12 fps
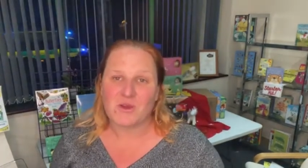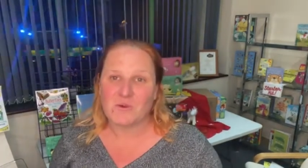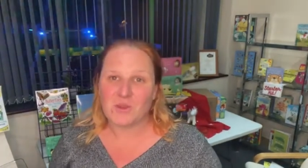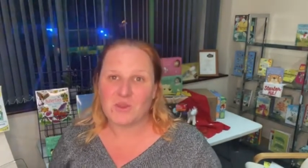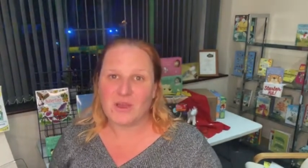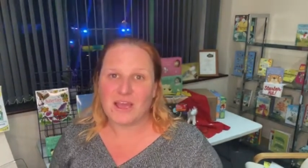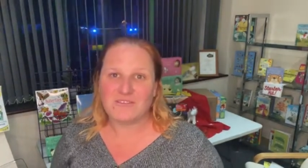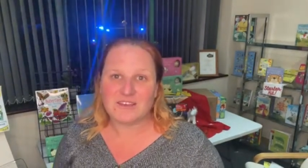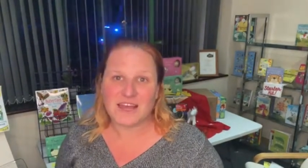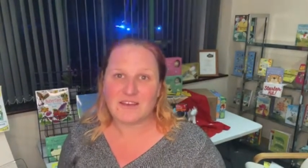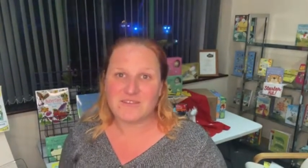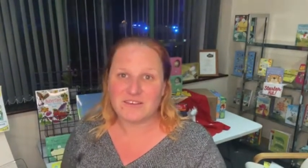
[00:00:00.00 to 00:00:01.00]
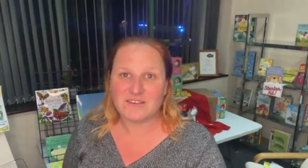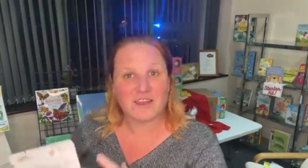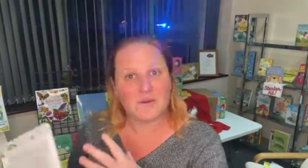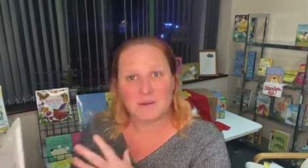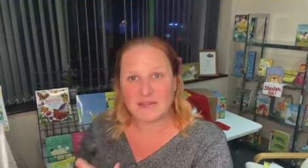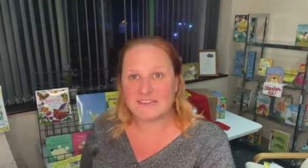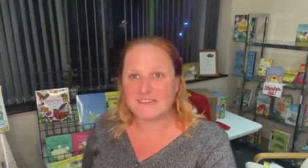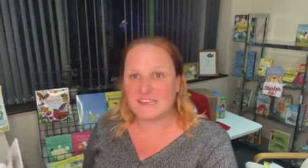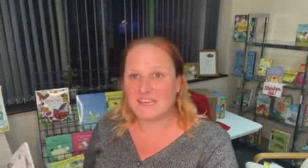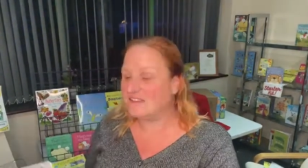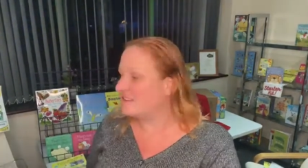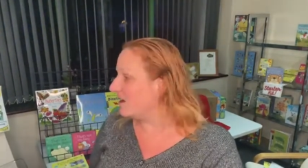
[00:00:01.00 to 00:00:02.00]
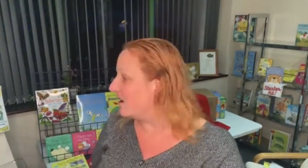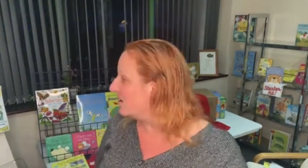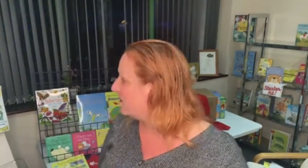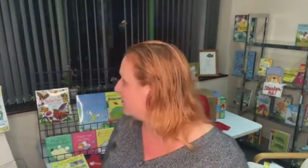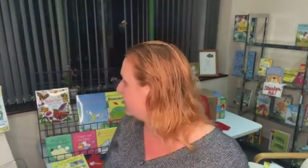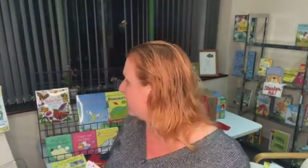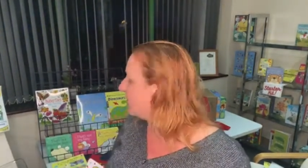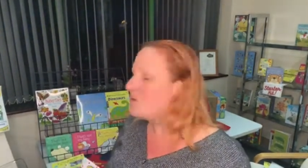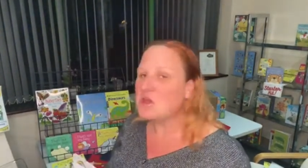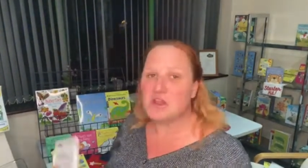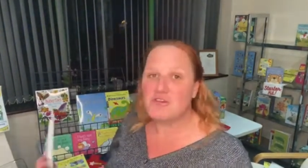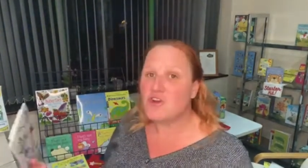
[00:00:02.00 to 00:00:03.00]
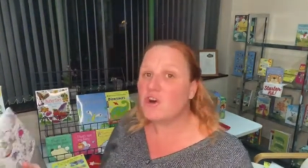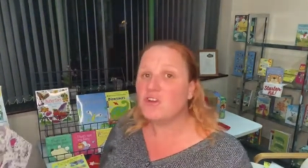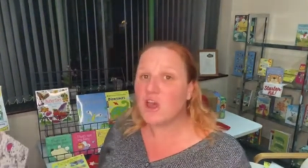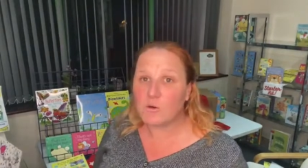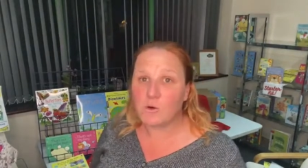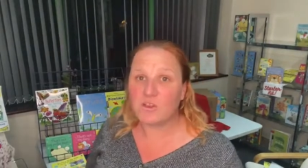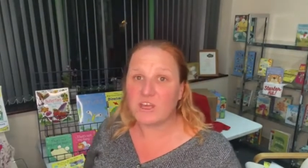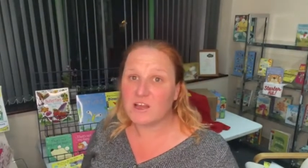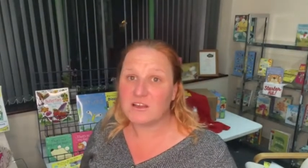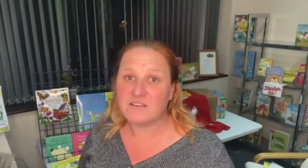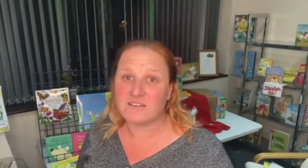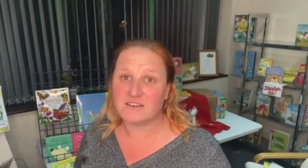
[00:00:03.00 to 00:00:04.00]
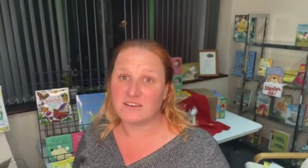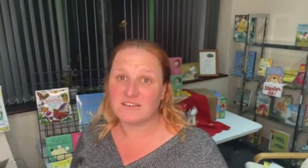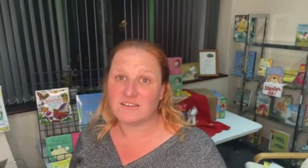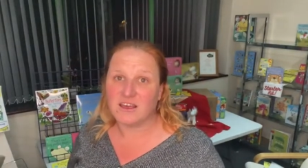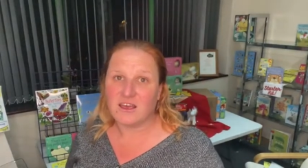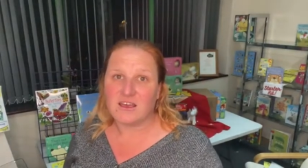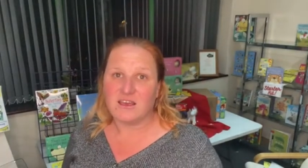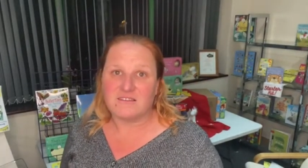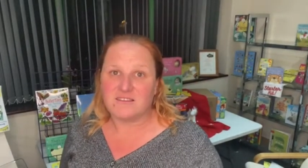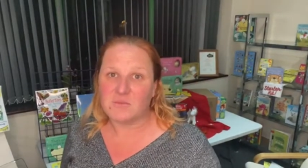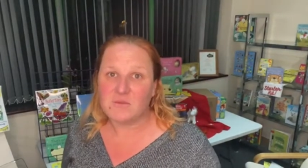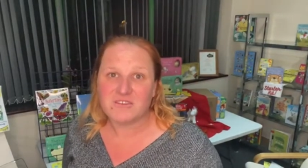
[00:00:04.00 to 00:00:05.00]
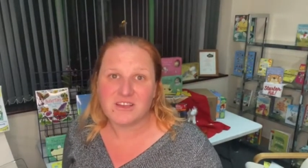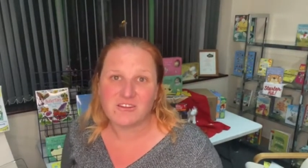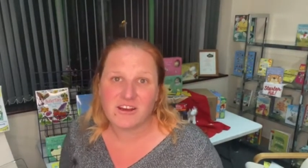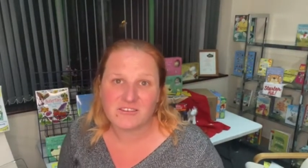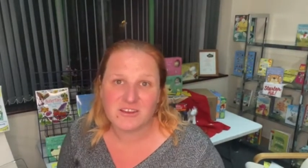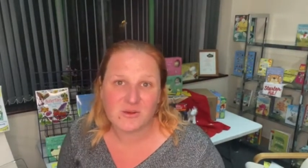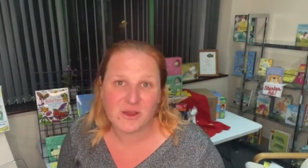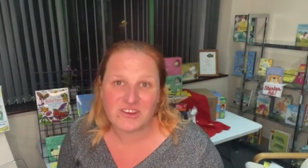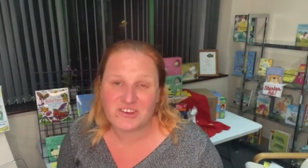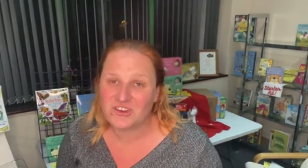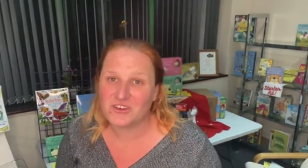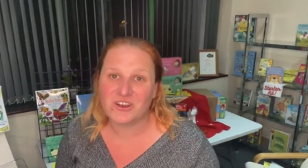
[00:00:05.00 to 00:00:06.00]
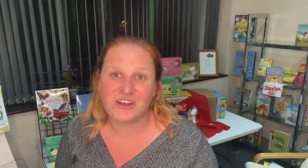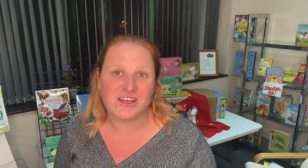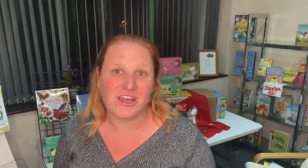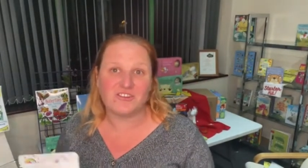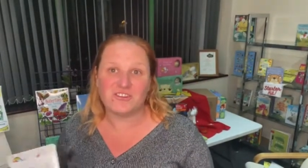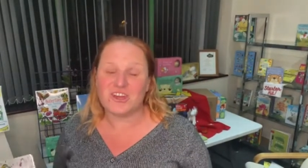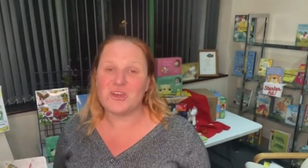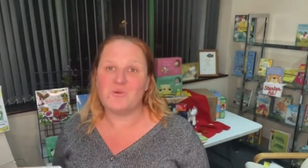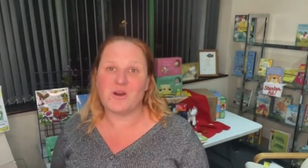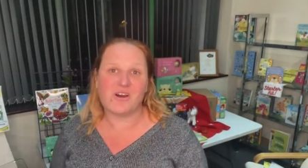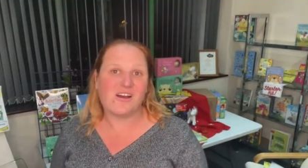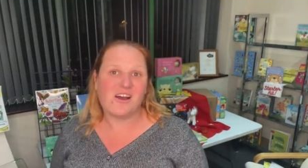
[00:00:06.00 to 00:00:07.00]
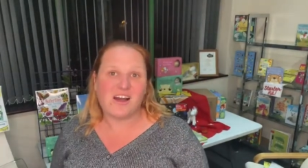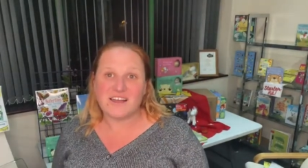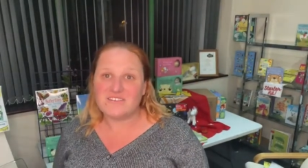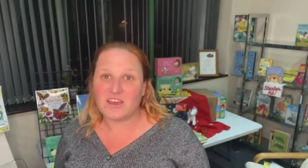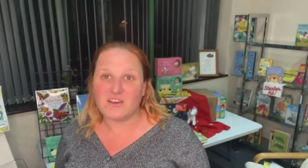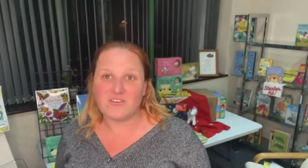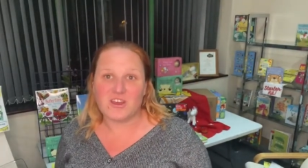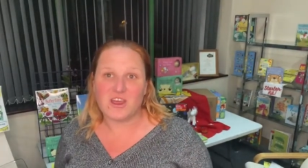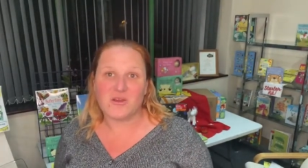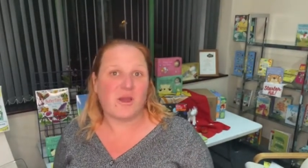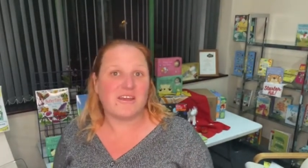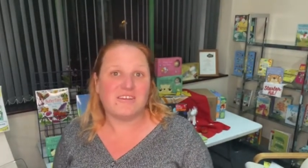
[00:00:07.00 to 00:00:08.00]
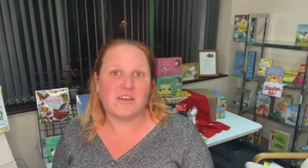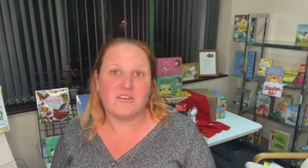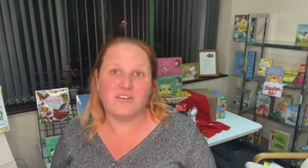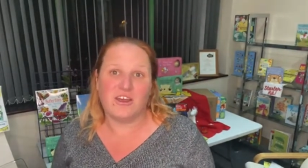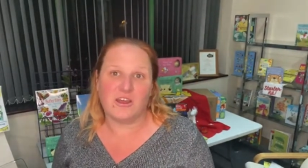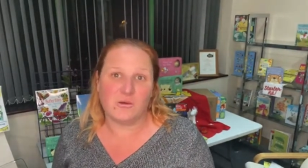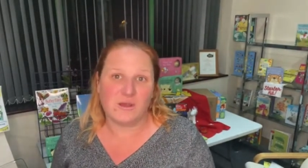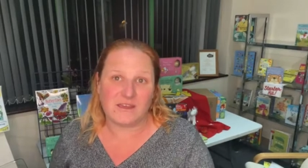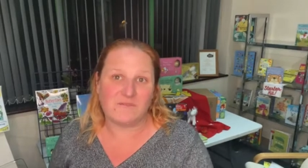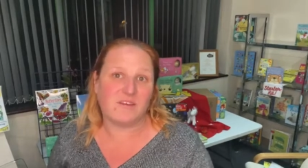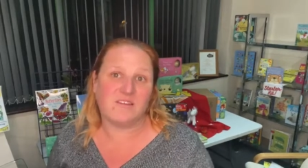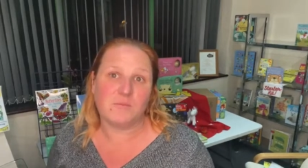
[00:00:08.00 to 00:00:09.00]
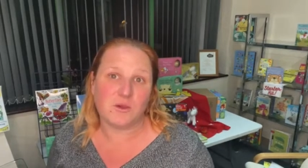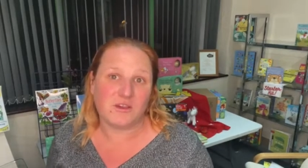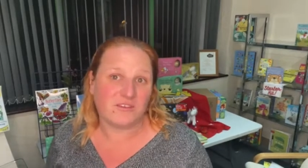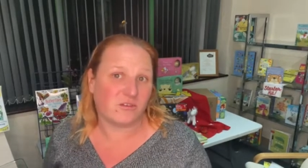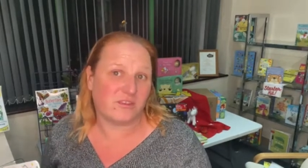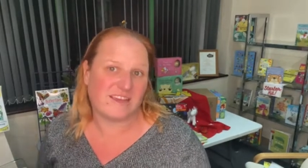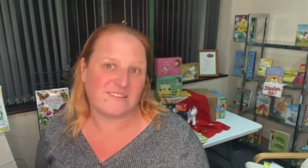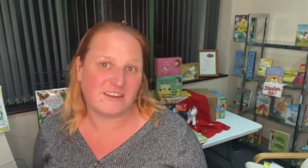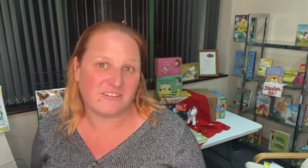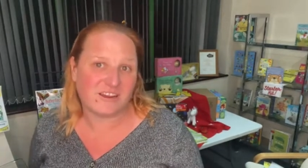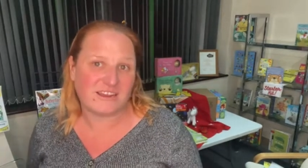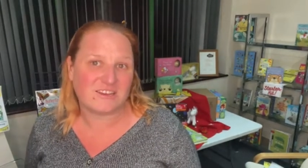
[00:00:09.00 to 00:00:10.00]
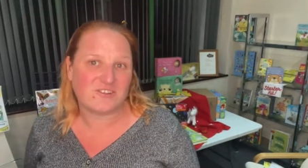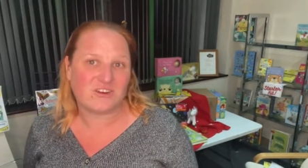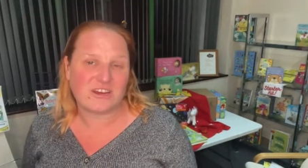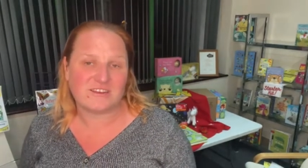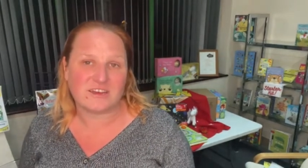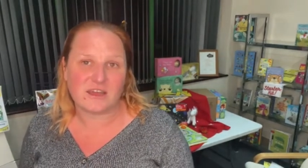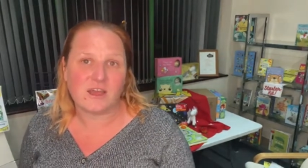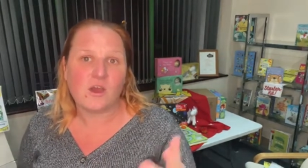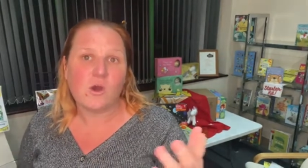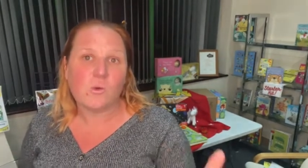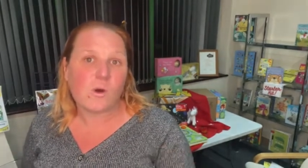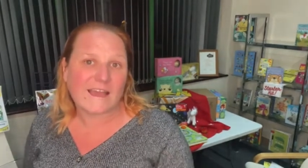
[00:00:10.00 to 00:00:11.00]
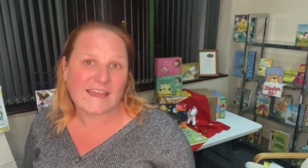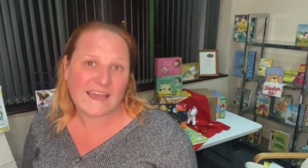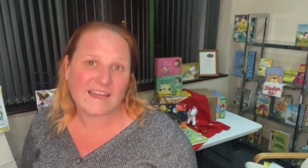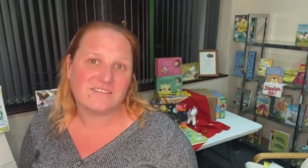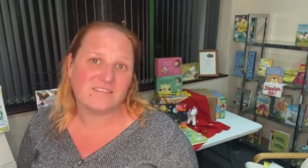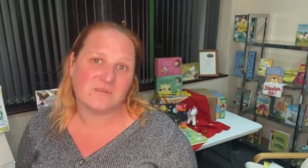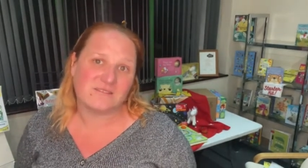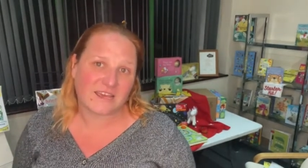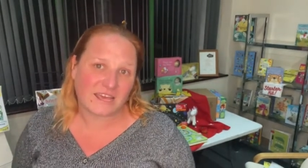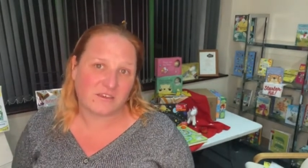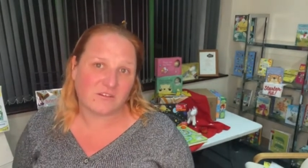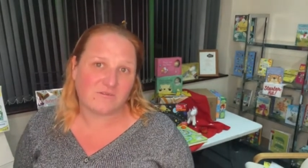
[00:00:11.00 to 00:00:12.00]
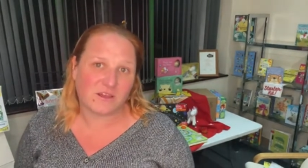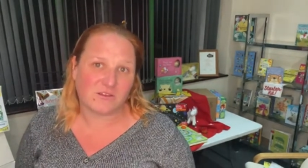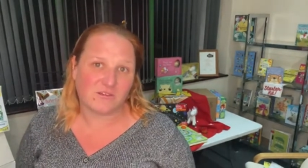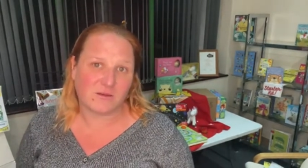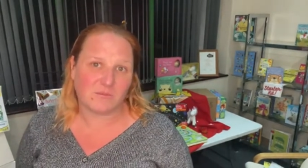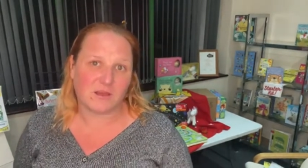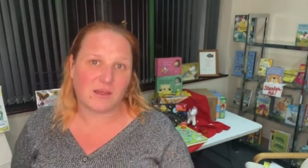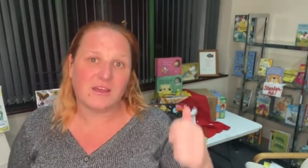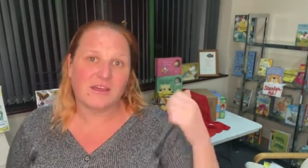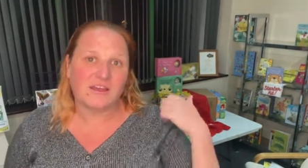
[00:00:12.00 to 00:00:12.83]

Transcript: What you have to have is an ability to, to not know all the answers. Someone's going to ask a question, you're going to go, do you know what? I don't know. I don't know if this book is on the accelerated reading. What I can do is take your phone number,